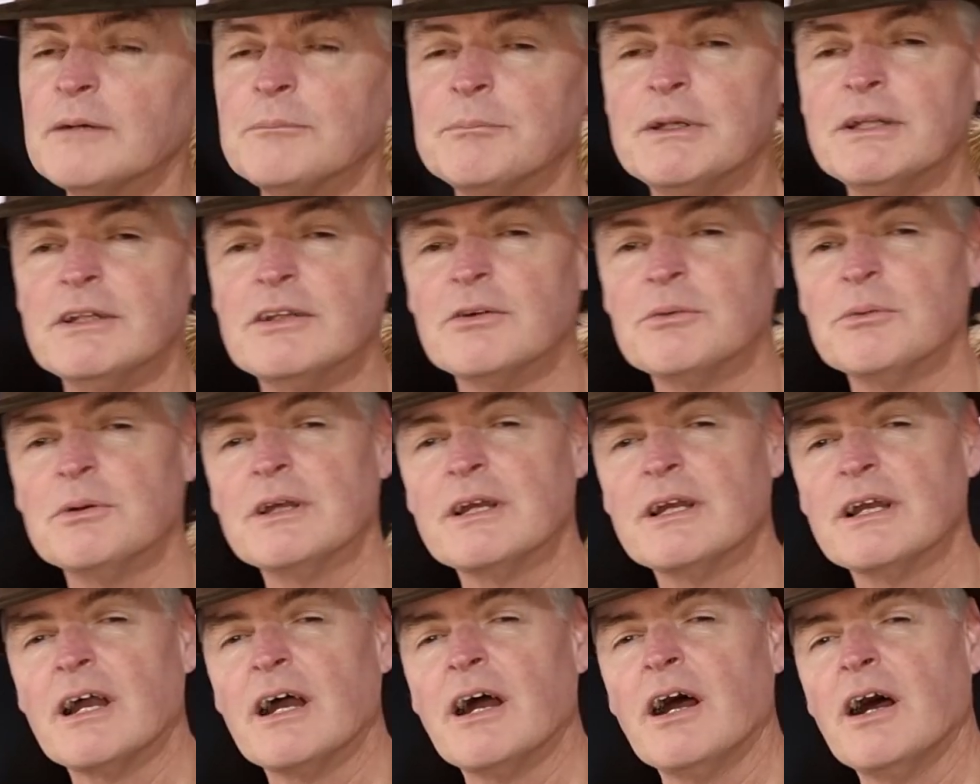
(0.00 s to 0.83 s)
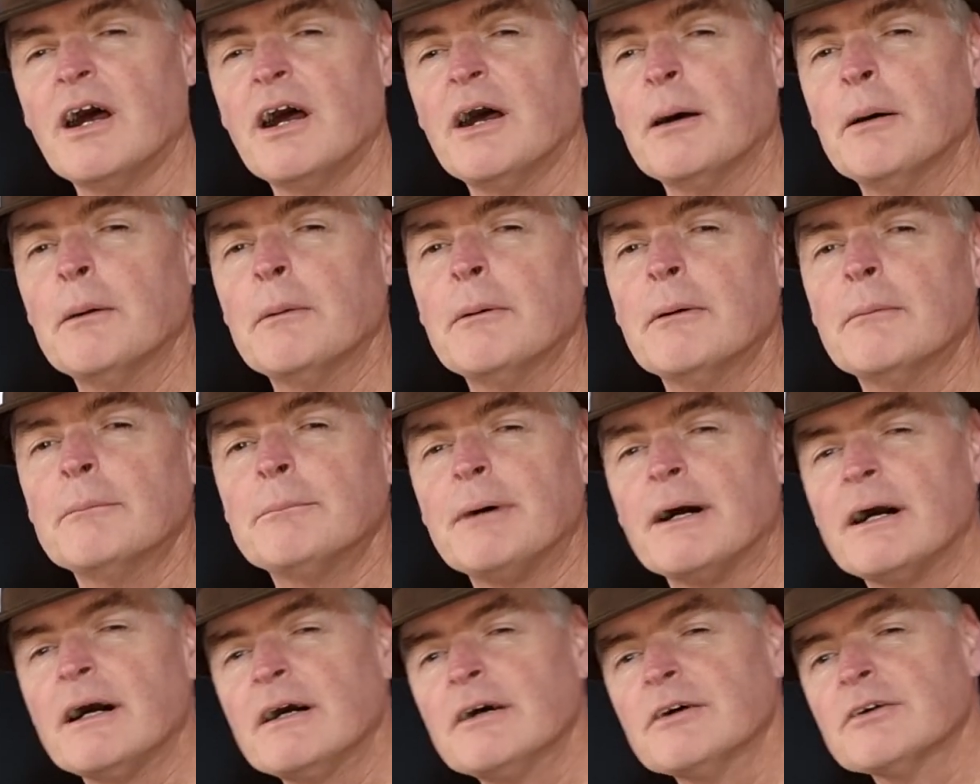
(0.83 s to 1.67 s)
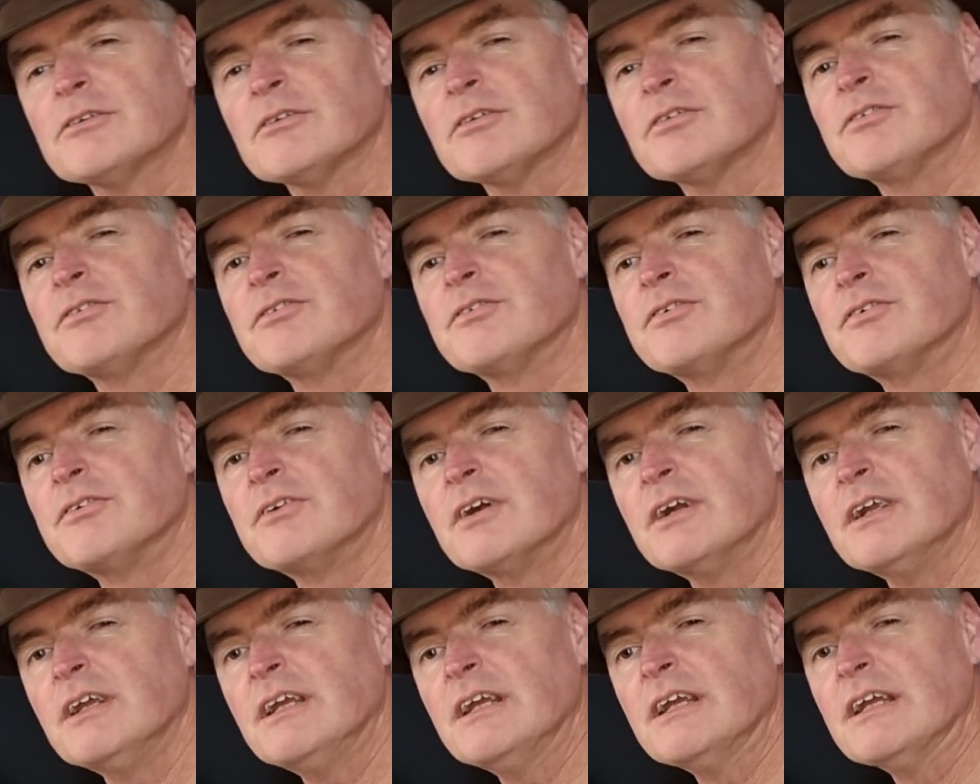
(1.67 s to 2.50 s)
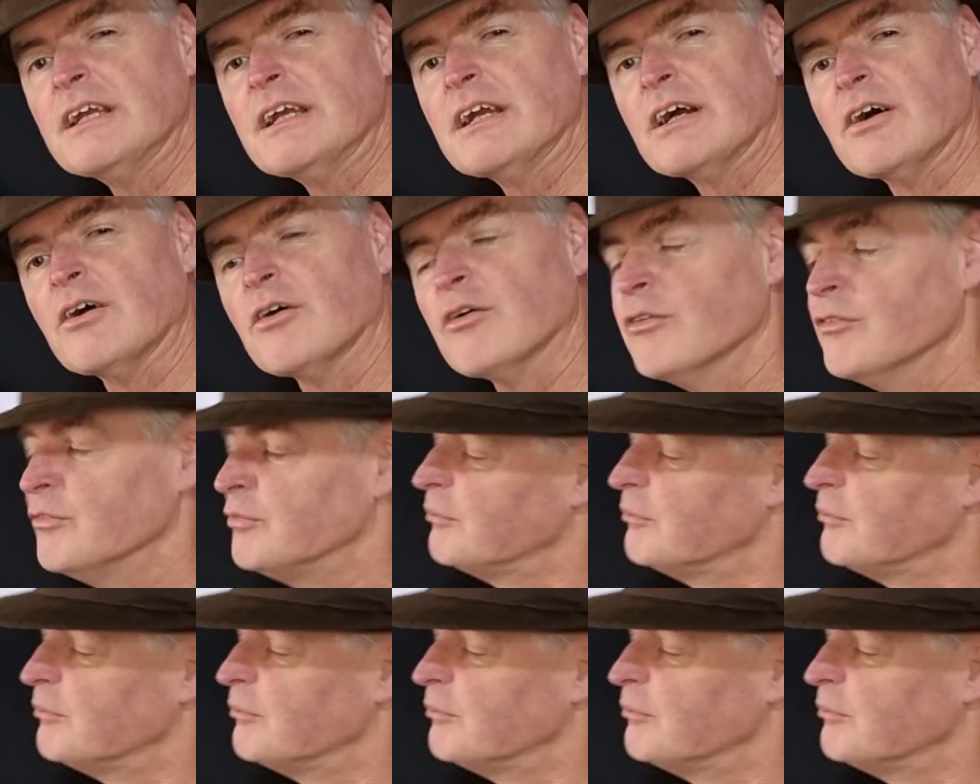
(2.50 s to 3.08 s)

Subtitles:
be doing part 3 of